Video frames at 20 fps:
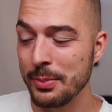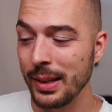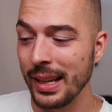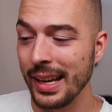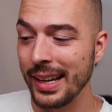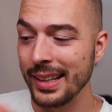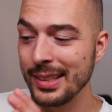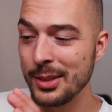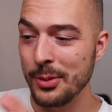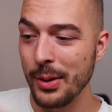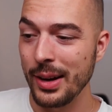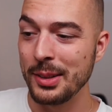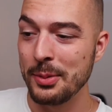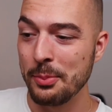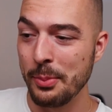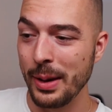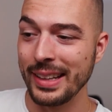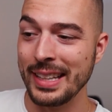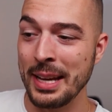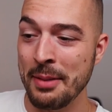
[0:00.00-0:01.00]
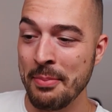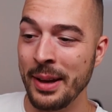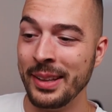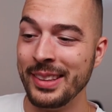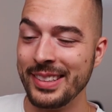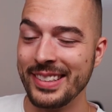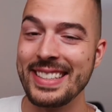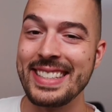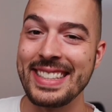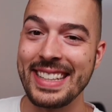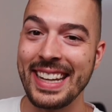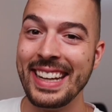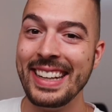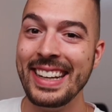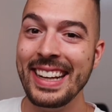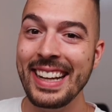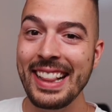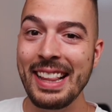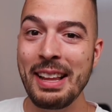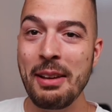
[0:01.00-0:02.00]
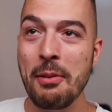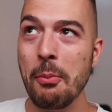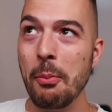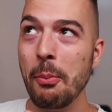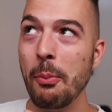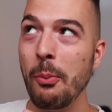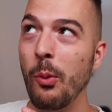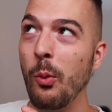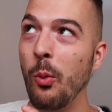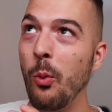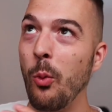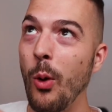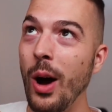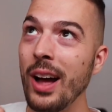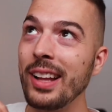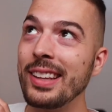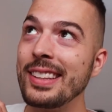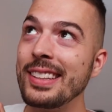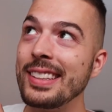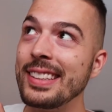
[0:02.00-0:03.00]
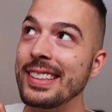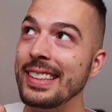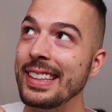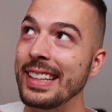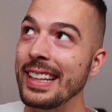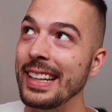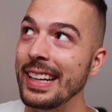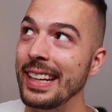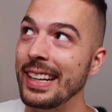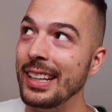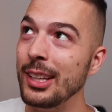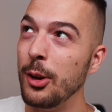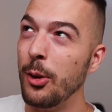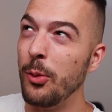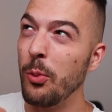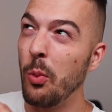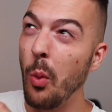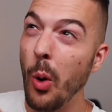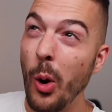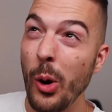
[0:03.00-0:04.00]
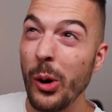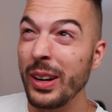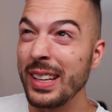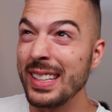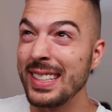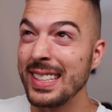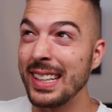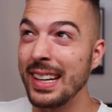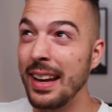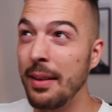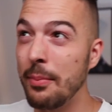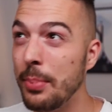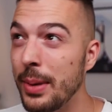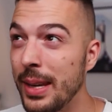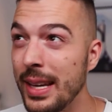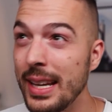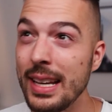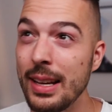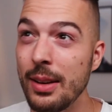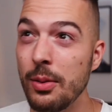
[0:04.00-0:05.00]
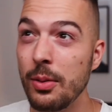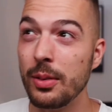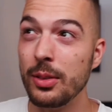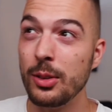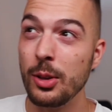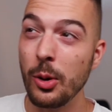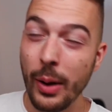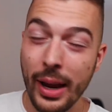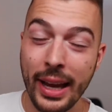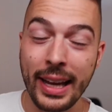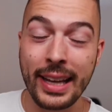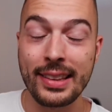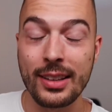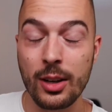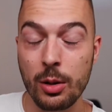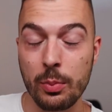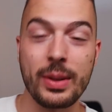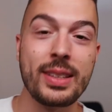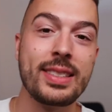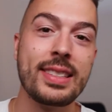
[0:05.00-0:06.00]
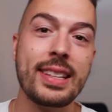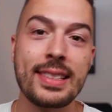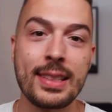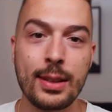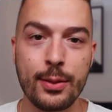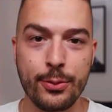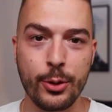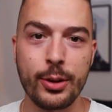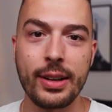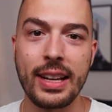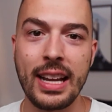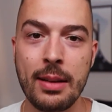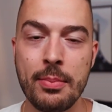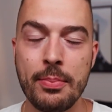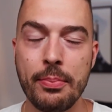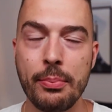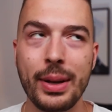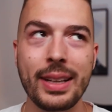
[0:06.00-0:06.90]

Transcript: but like try to make them understand what your work is gonna be doing in their business and for them.